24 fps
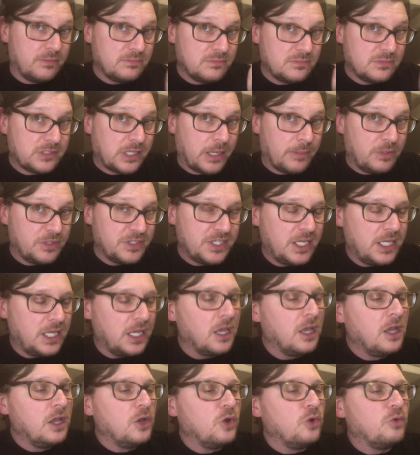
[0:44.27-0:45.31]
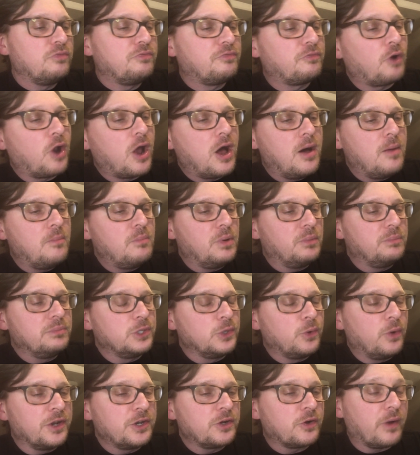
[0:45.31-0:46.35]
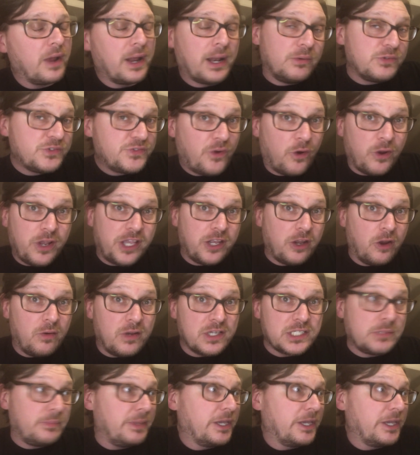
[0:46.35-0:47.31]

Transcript: simultaneously from Blue Underground, I was very curious.